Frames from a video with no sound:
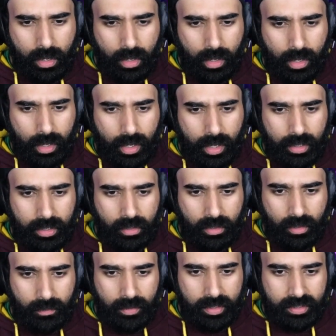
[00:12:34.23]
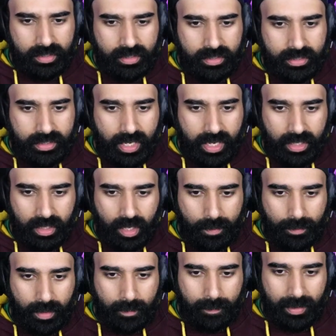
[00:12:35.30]
Here I was setting
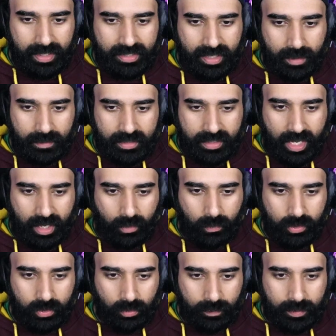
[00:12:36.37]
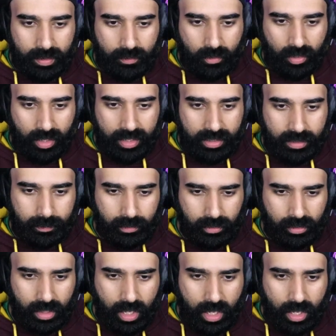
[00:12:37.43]
up a bedtime snack, which will be more
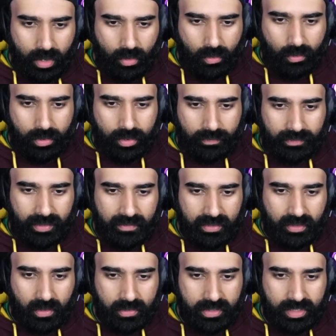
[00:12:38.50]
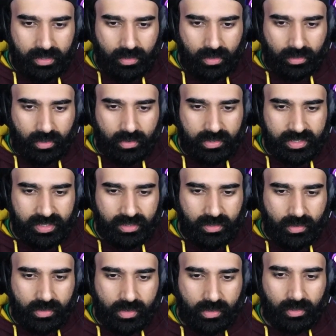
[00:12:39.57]
likable. Oreo flavored Coke Zero or
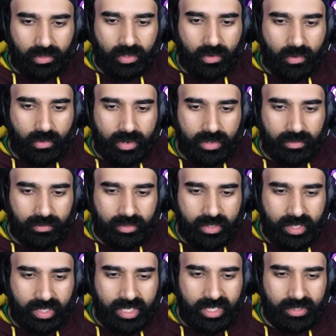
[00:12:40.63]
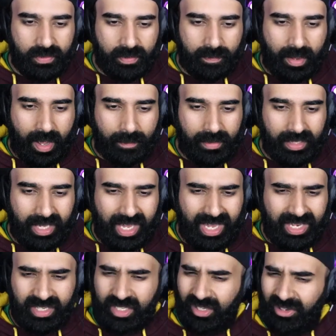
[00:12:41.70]
Coca-Cola Oreo cookies with popping
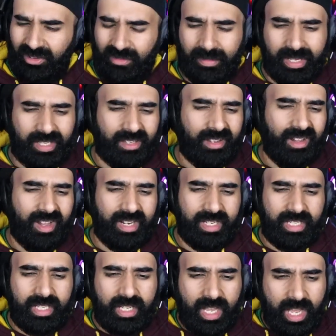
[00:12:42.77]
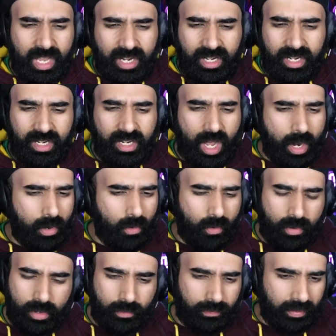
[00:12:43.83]
candy. Oh my God. Not
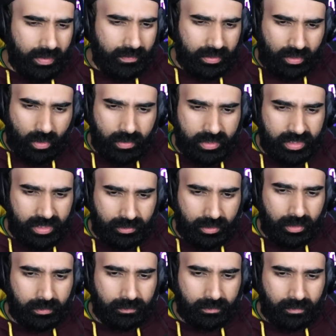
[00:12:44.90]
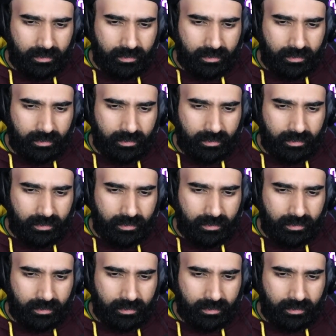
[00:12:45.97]
Oreo flavored Coke Zero.